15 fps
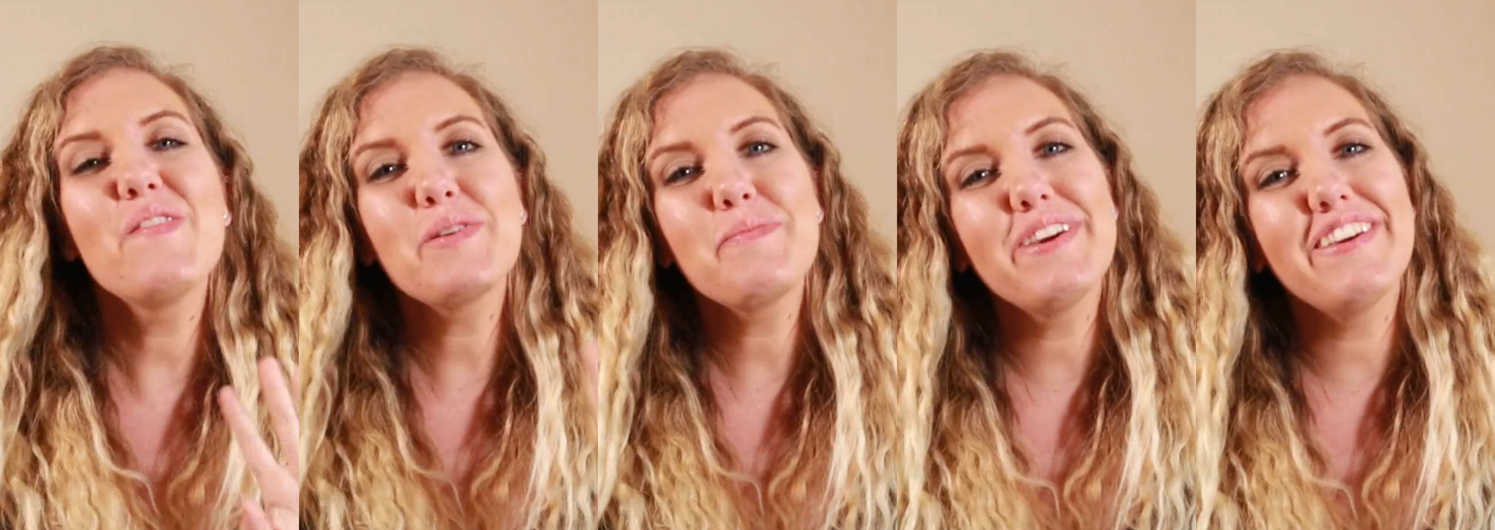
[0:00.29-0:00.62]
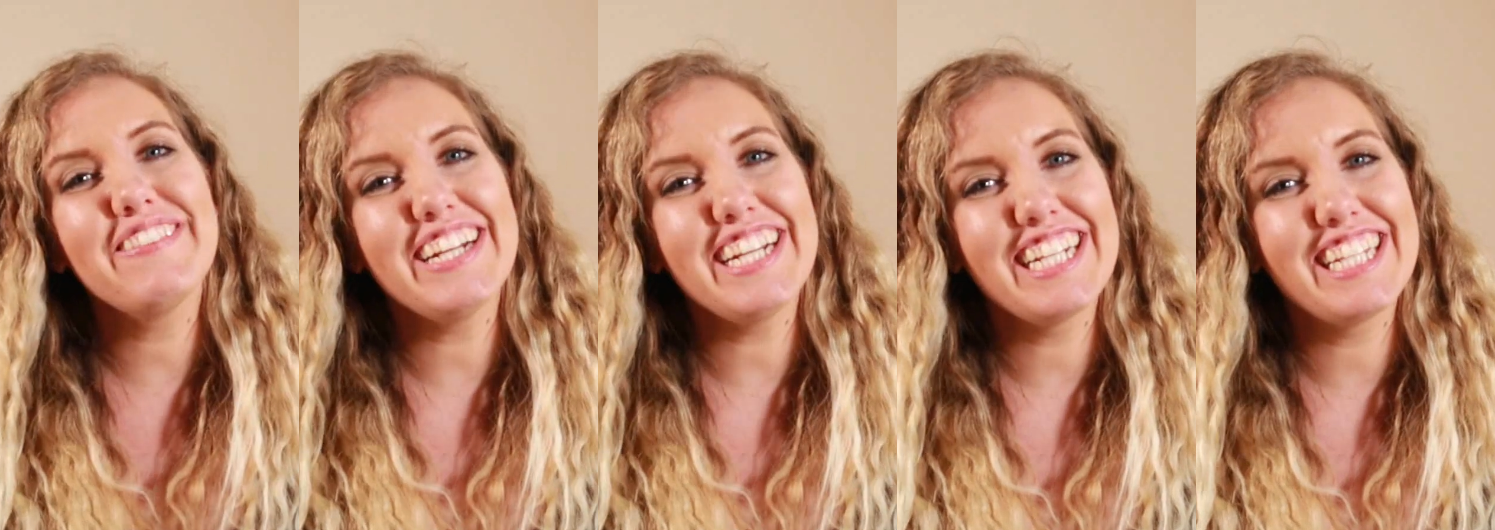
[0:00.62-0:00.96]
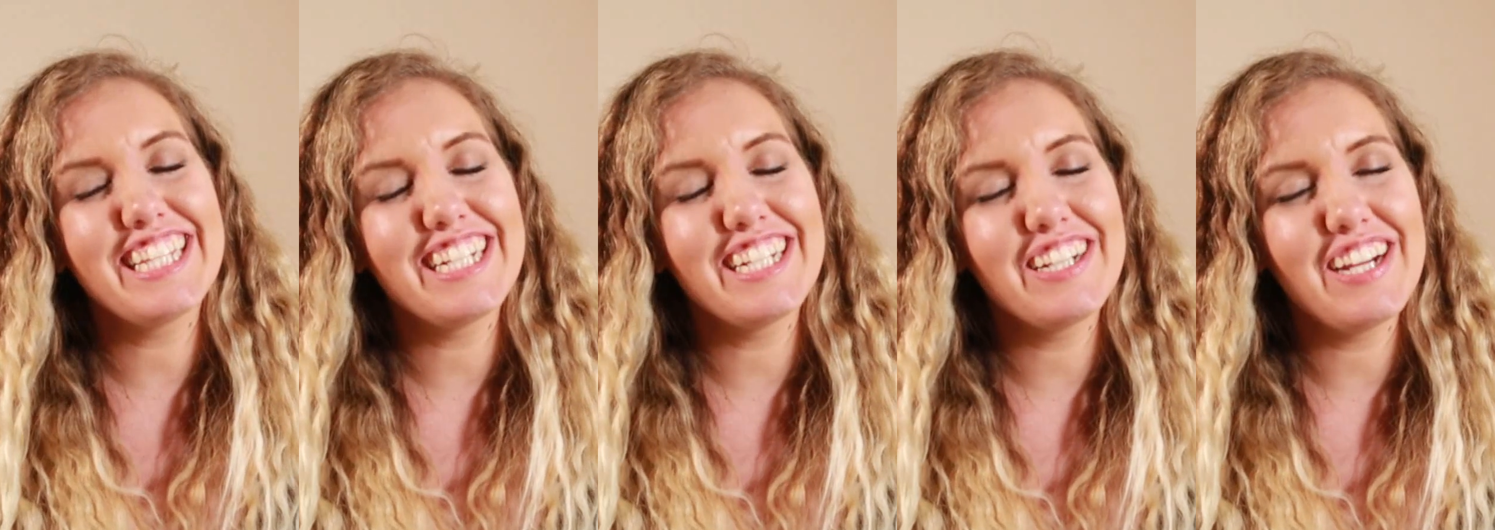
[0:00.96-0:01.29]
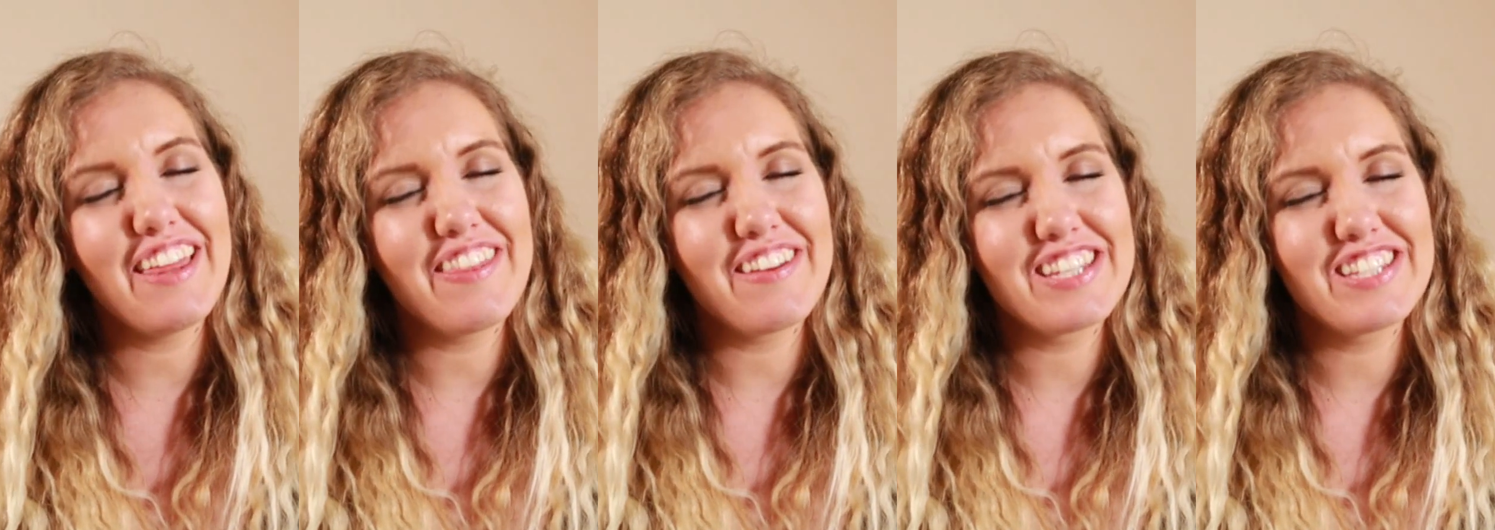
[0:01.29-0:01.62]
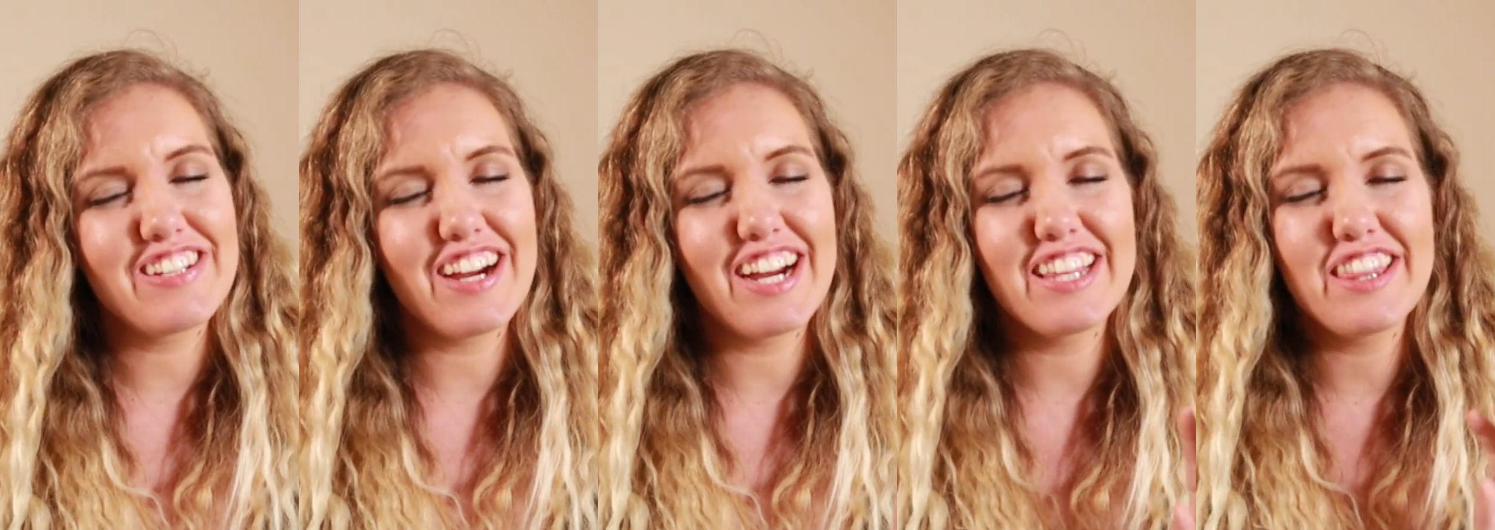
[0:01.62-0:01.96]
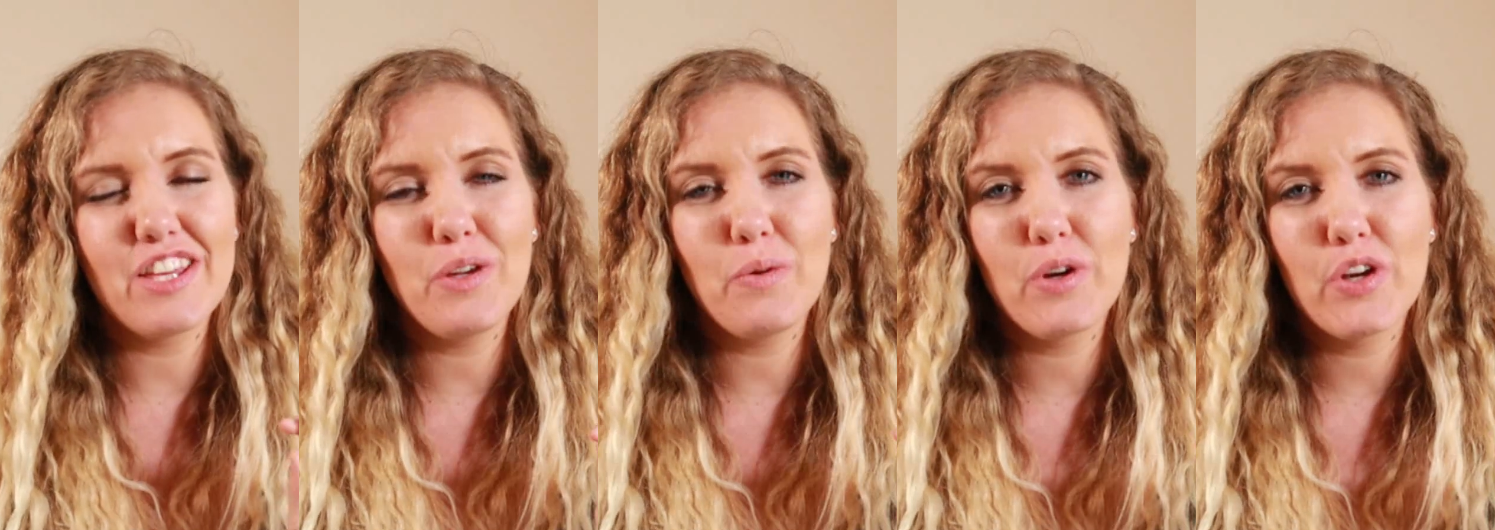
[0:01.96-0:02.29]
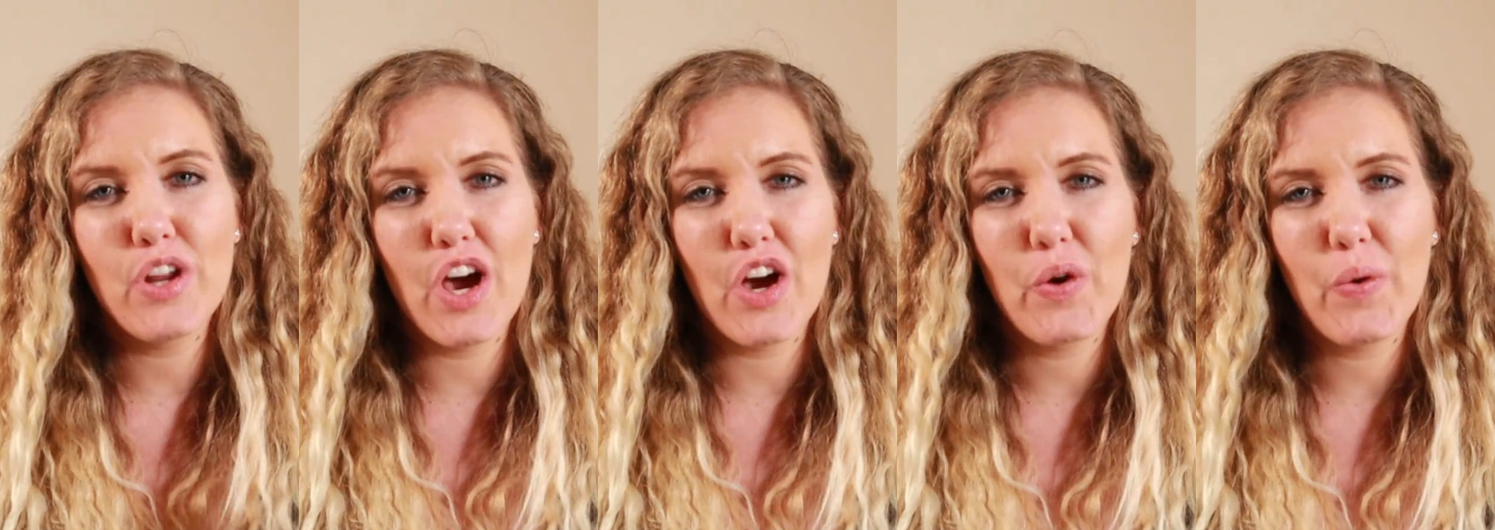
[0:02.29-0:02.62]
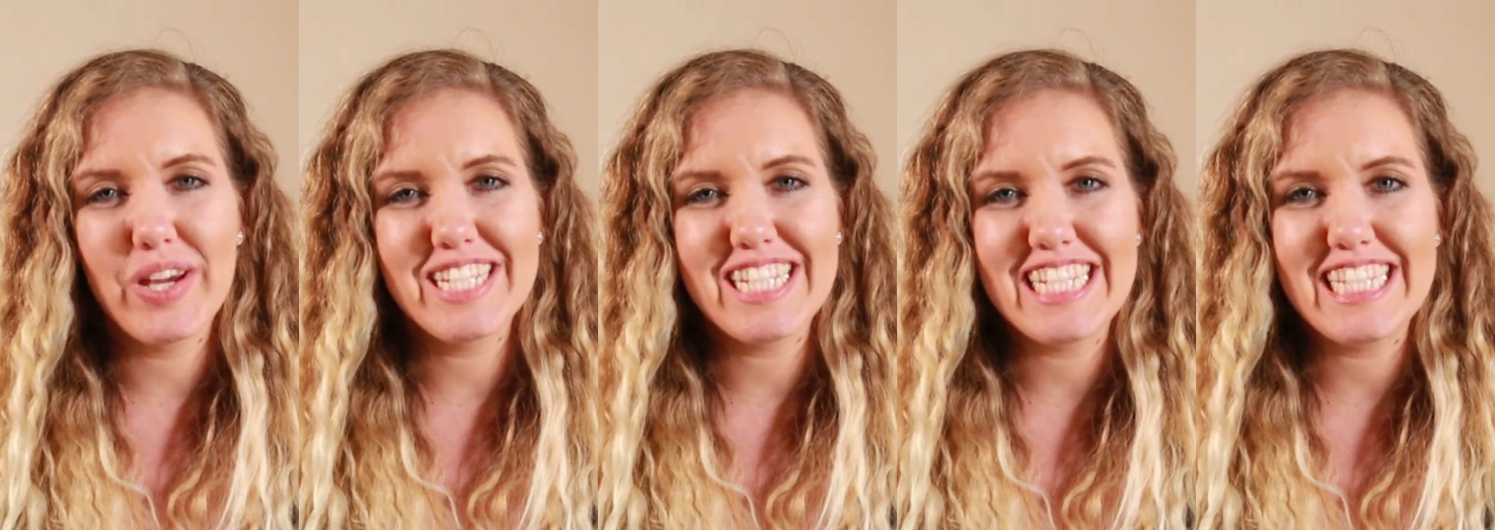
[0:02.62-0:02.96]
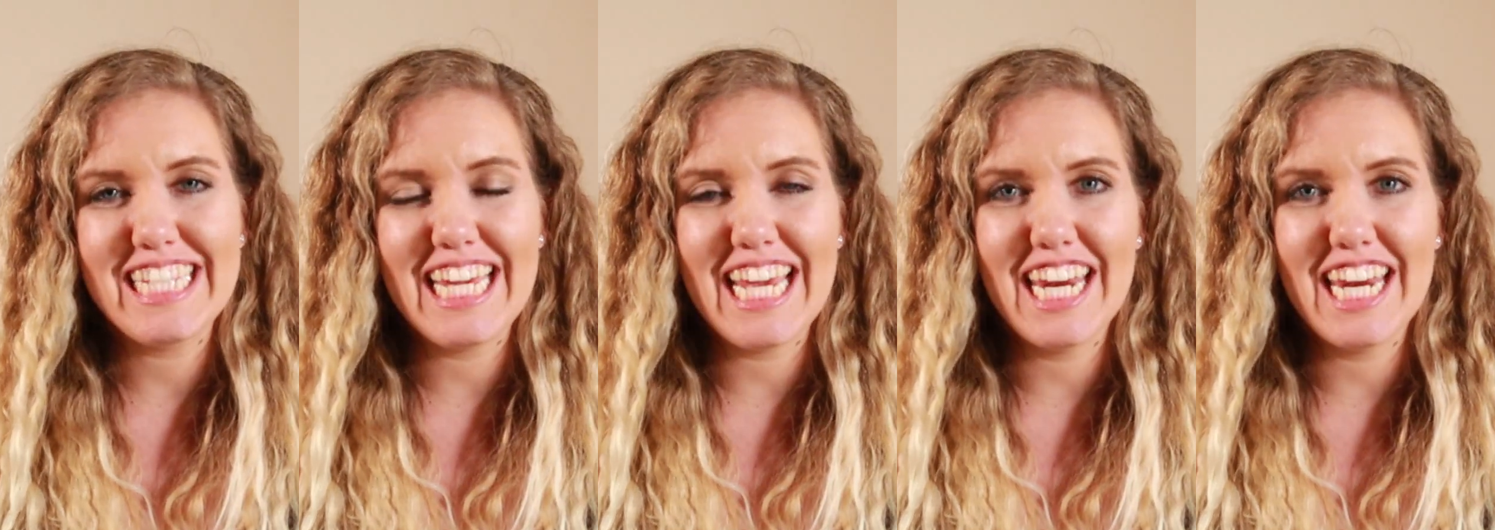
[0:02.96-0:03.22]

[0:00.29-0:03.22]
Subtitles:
want to be very clear at the start that you are not going to see